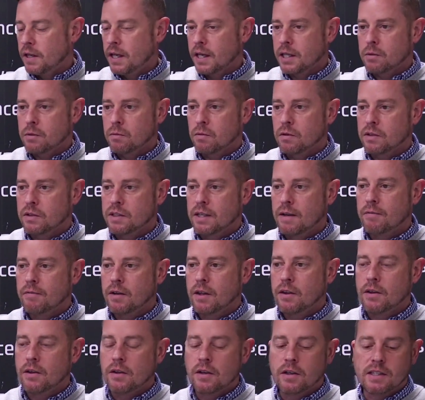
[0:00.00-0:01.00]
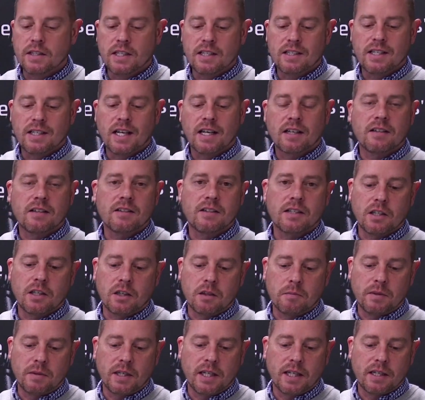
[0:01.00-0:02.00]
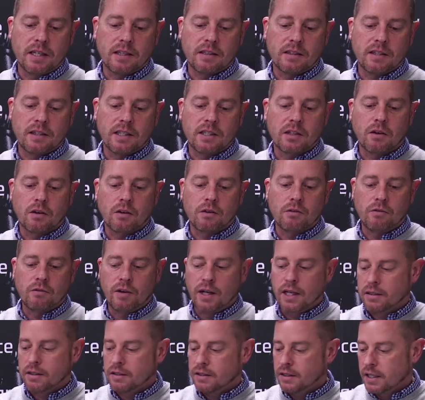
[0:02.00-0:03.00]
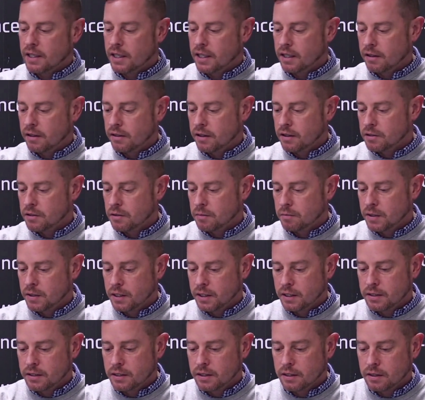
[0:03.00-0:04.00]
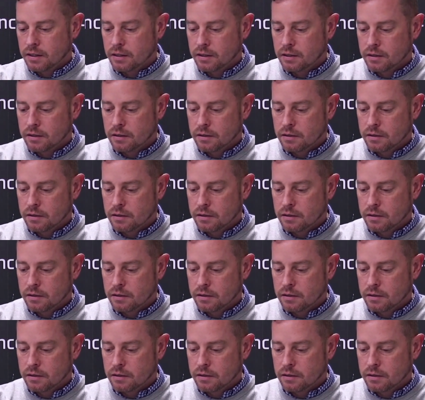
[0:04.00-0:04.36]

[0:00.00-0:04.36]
the next one because every 30 seconds it updates and it's gone red. So there you go, it's updated.